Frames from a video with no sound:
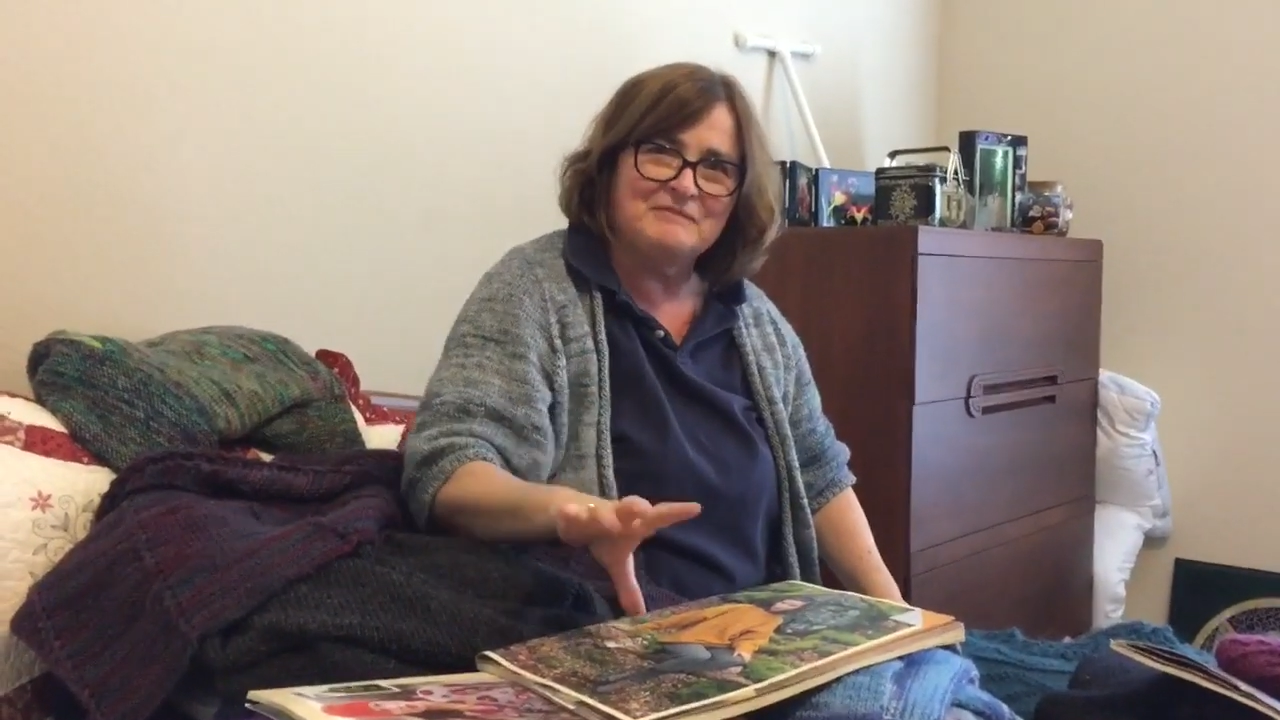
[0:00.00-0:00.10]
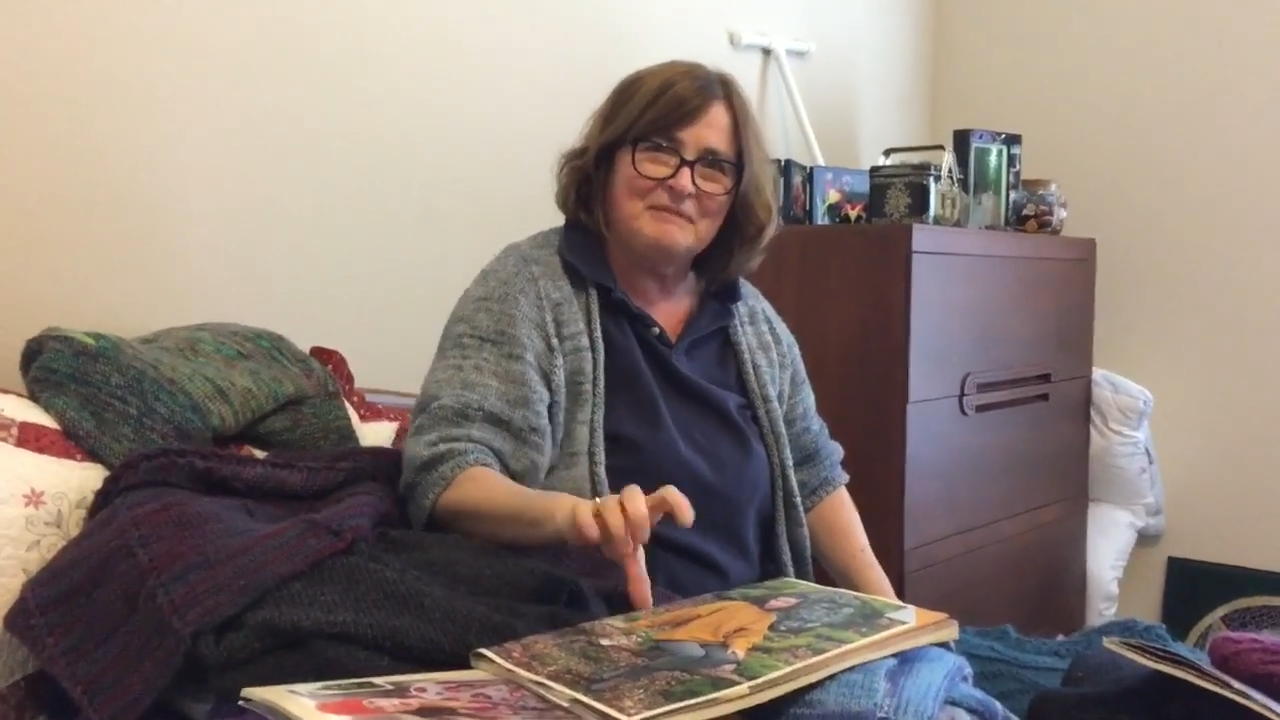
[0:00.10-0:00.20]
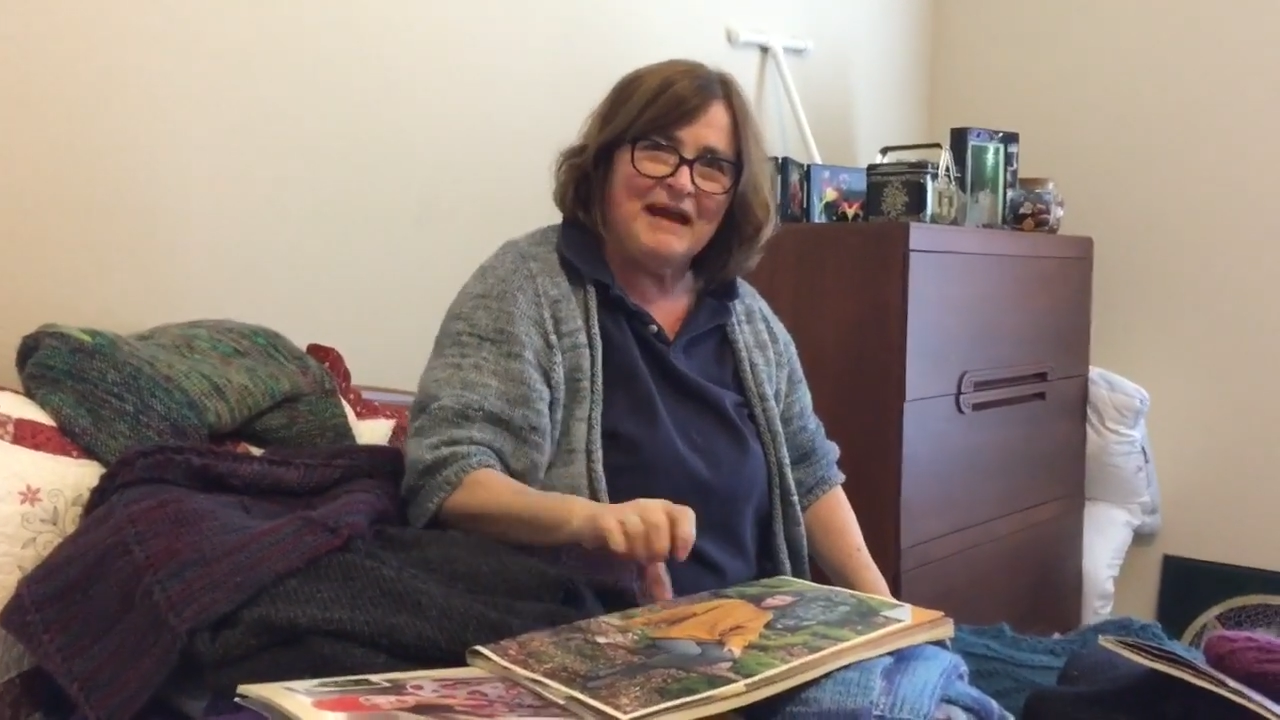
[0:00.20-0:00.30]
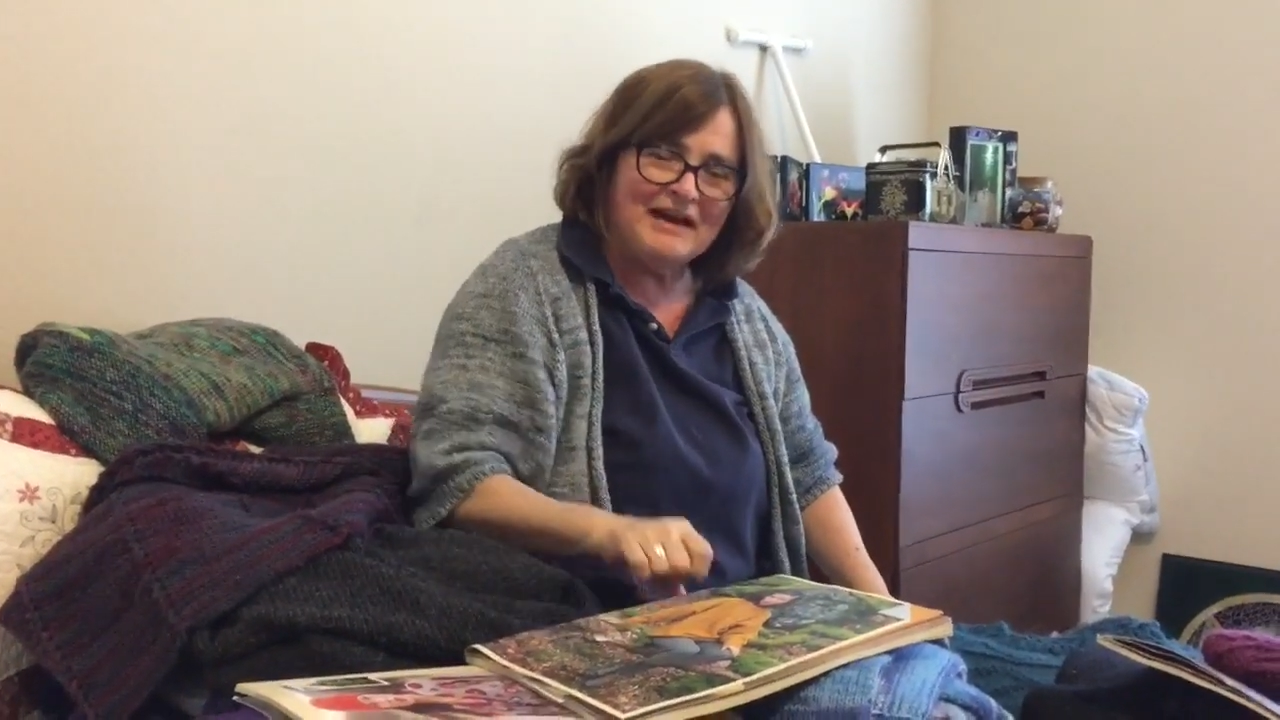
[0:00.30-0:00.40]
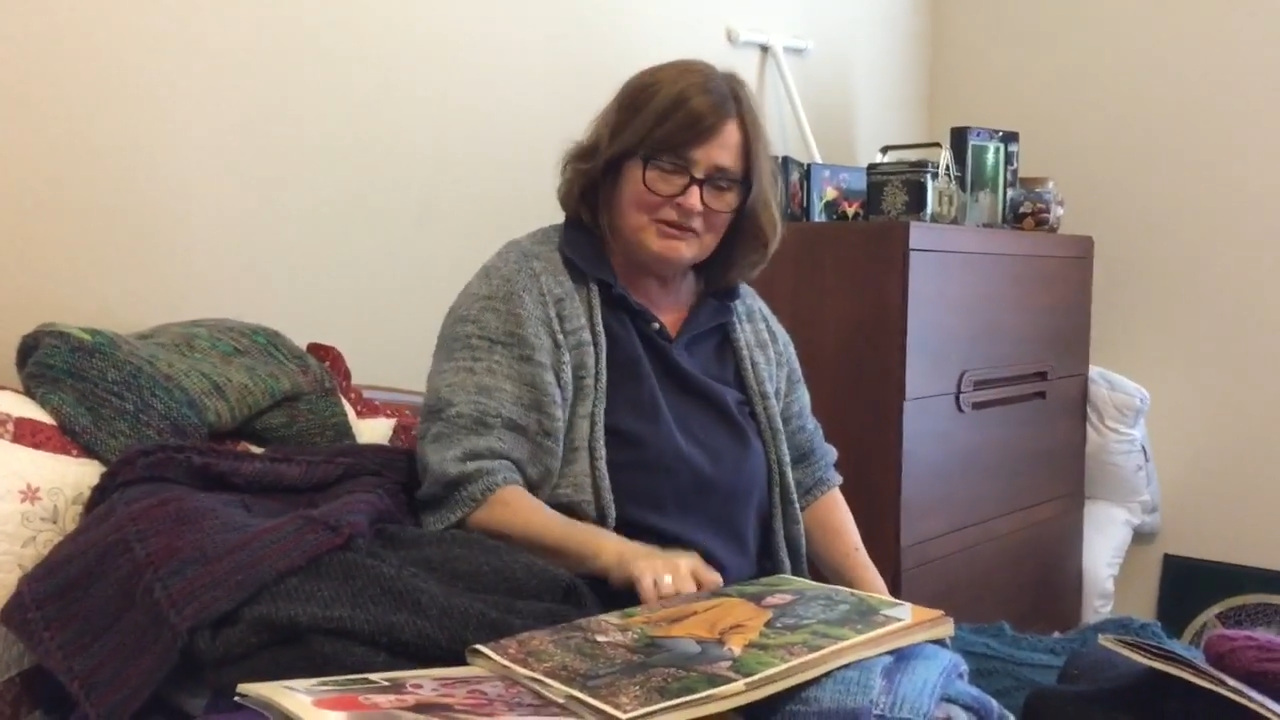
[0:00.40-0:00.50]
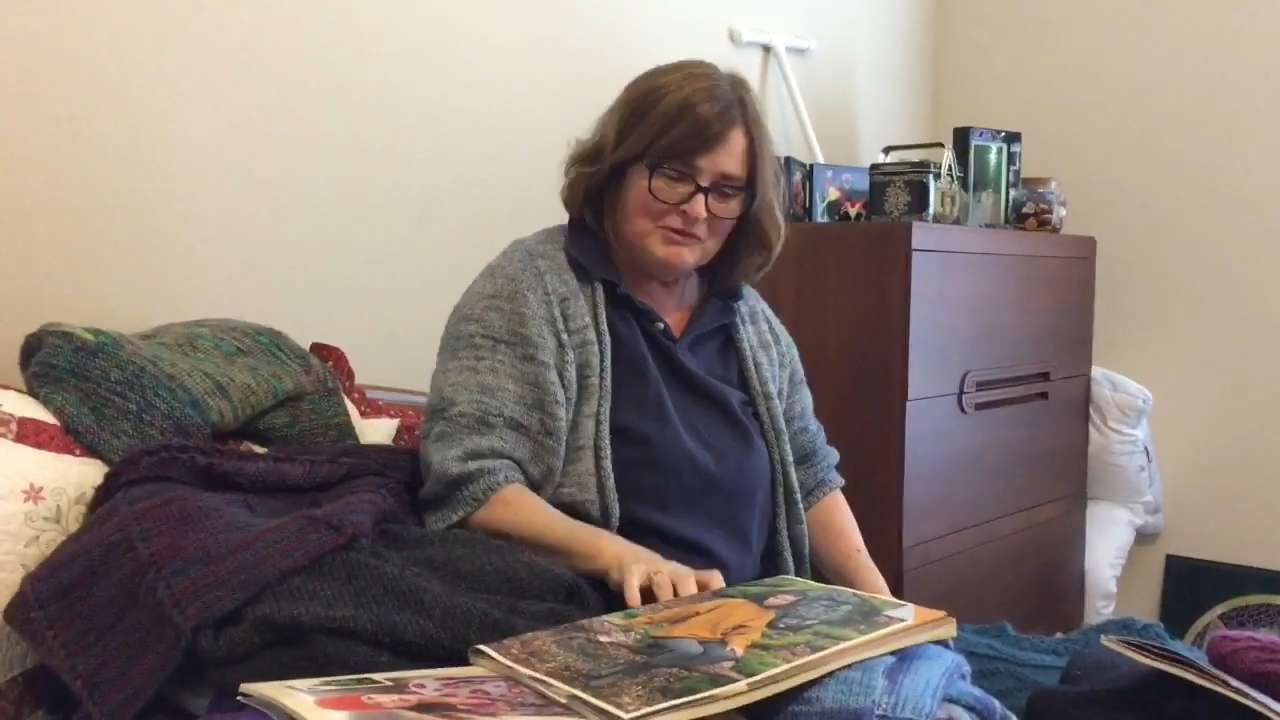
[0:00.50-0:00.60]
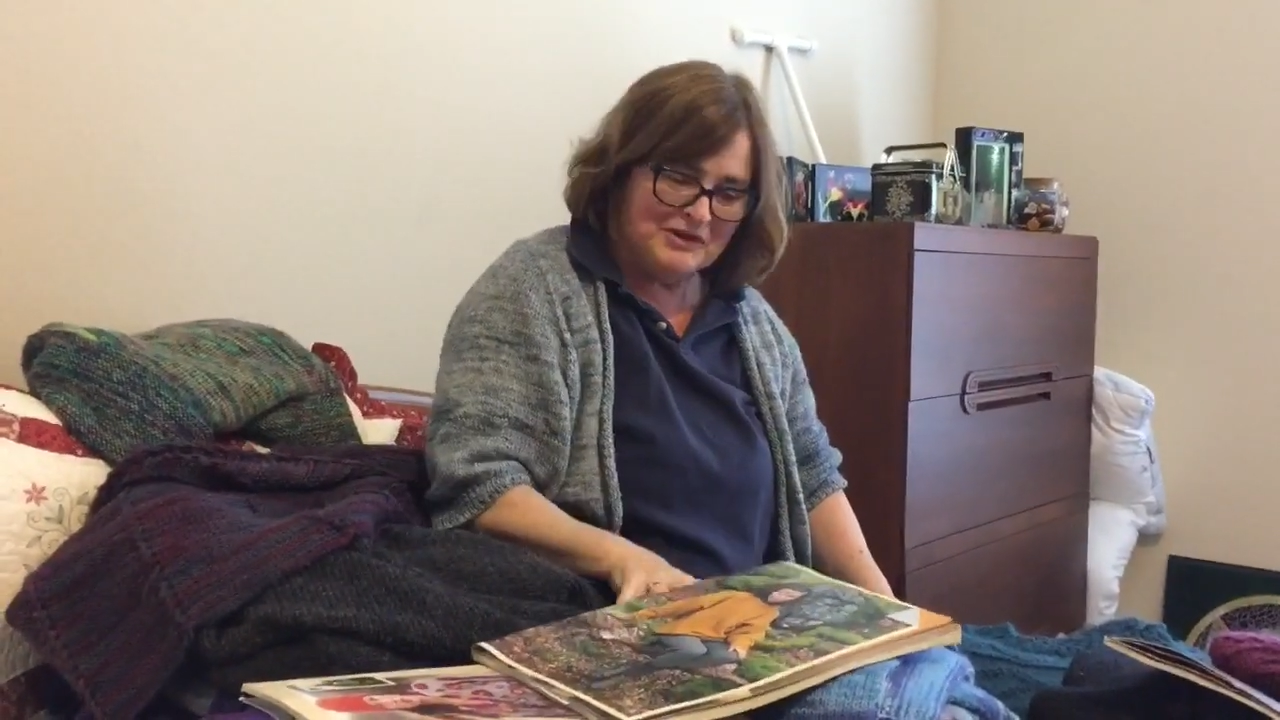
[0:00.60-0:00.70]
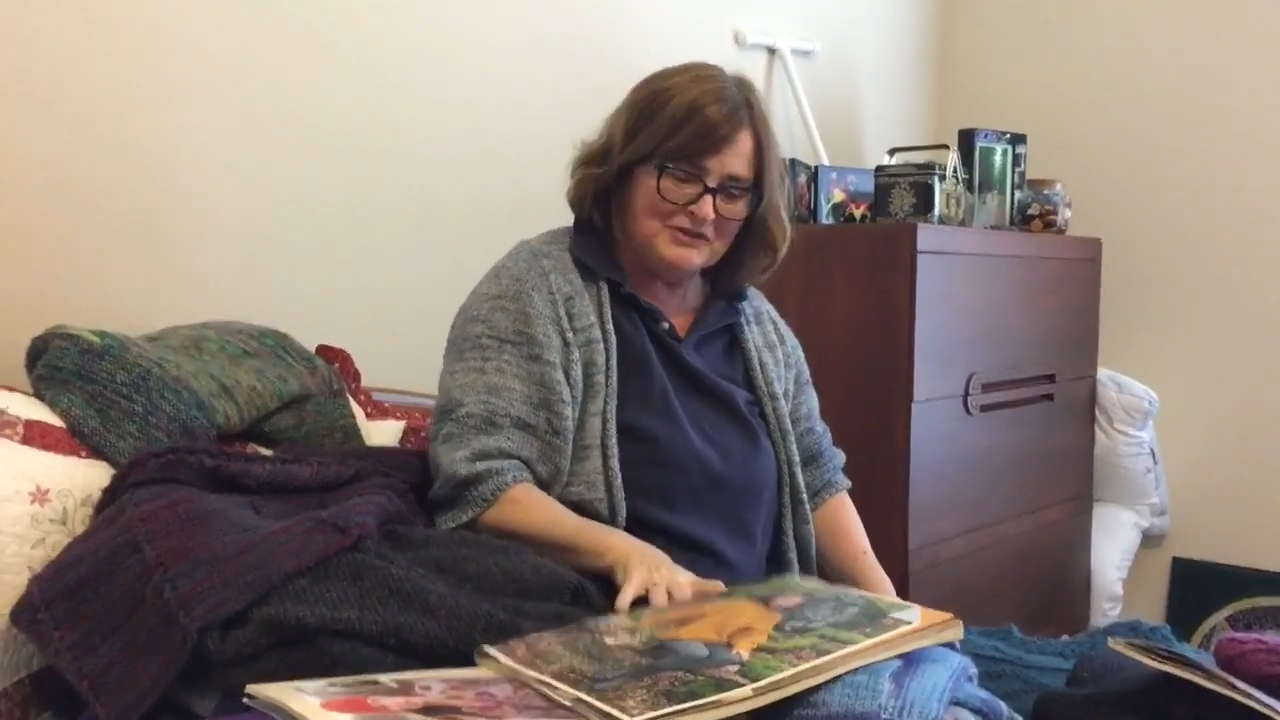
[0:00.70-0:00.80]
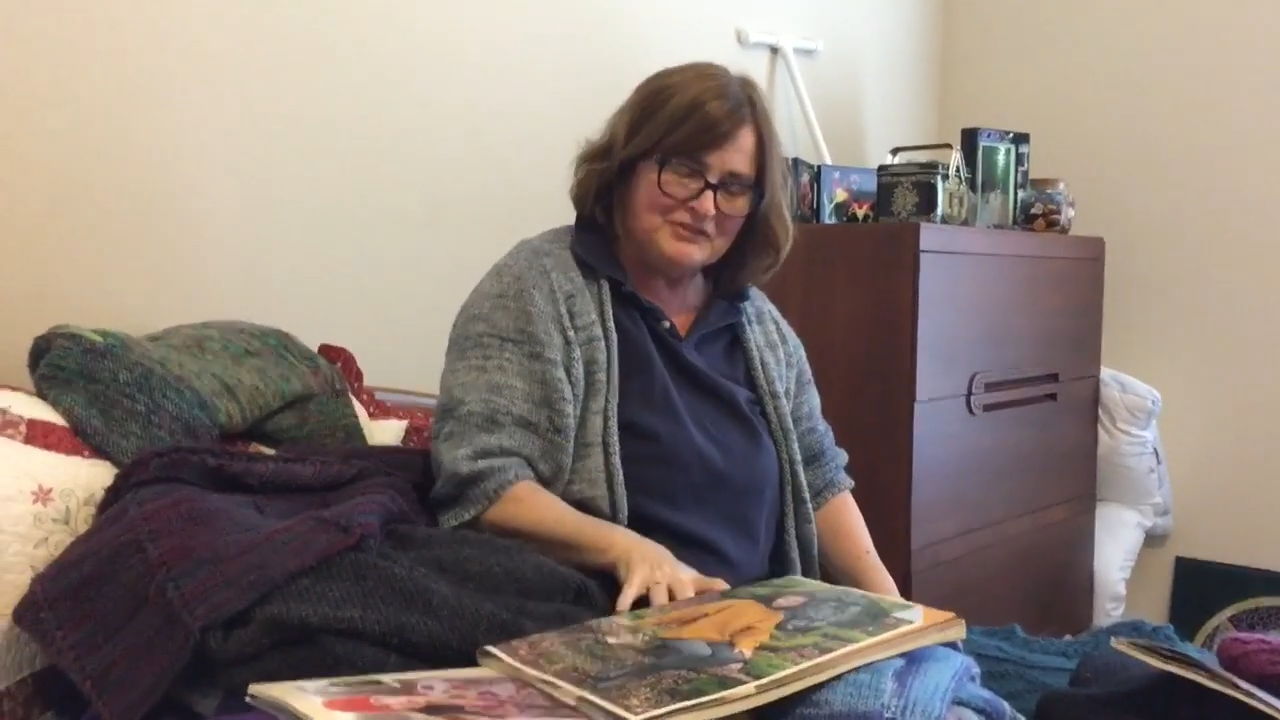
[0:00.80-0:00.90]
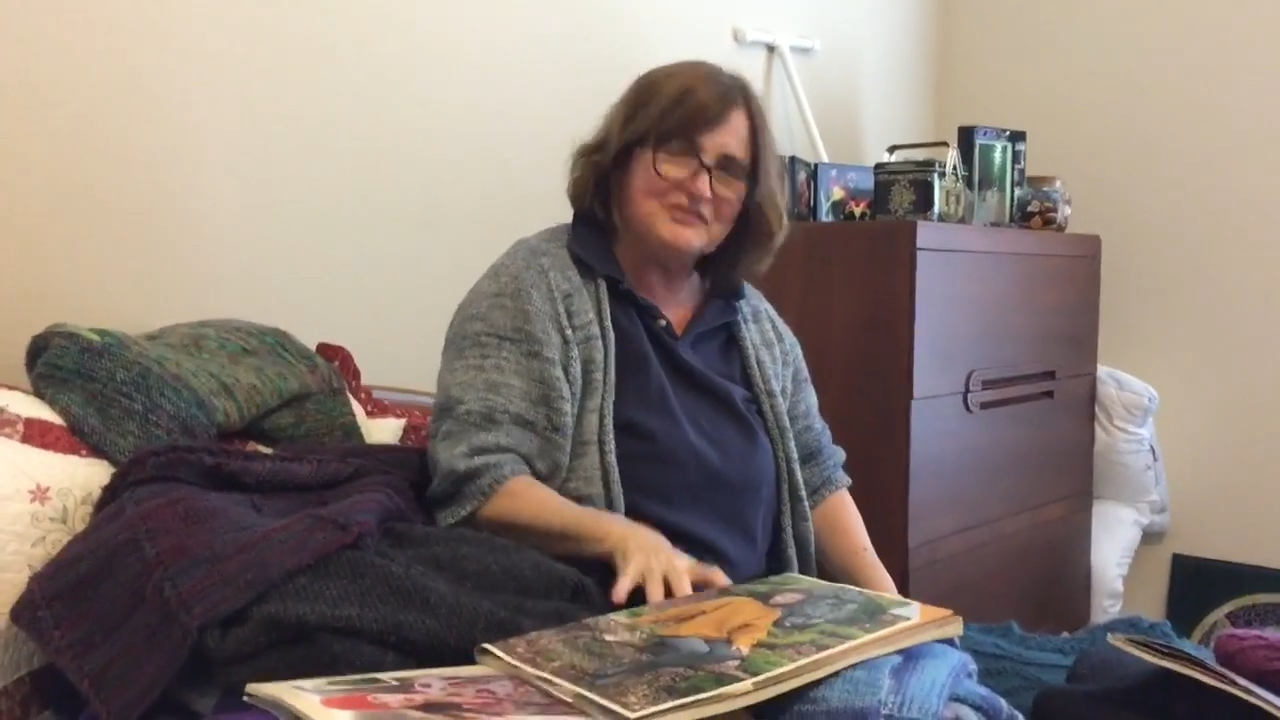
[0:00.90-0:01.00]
back once